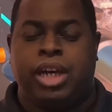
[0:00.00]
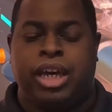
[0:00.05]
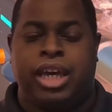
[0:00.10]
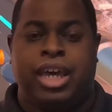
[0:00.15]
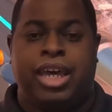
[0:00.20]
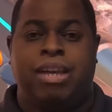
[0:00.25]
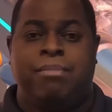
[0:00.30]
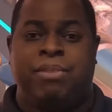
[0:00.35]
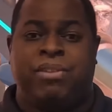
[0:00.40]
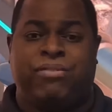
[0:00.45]

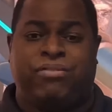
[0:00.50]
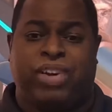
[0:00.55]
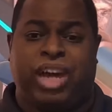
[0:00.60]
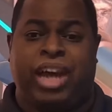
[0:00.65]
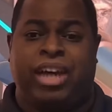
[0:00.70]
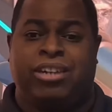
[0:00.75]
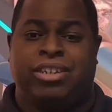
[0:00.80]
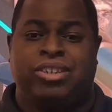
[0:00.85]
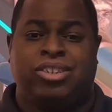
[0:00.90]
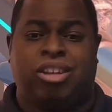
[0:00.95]
Enemy
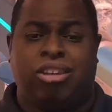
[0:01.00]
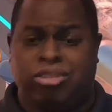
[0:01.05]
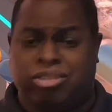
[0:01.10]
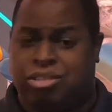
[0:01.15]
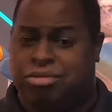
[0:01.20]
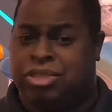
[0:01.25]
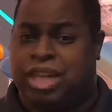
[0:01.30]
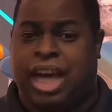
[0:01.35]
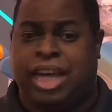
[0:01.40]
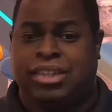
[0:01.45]
fire is
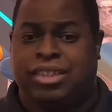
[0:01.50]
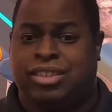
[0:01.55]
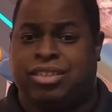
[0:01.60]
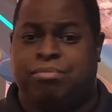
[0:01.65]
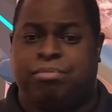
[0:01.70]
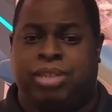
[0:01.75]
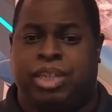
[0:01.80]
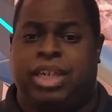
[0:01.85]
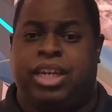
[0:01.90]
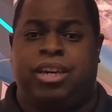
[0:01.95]
also not
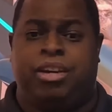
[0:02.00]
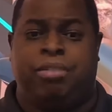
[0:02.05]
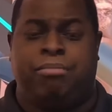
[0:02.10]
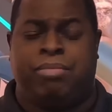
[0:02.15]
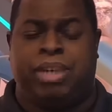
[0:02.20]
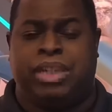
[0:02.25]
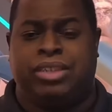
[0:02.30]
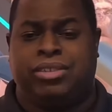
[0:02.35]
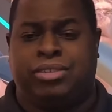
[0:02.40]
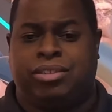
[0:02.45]
simply hit or
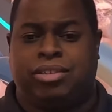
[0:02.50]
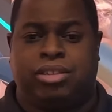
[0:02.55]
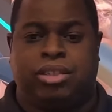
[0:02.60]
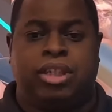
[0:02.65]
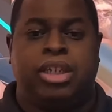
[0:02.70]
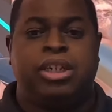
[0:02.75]
miss.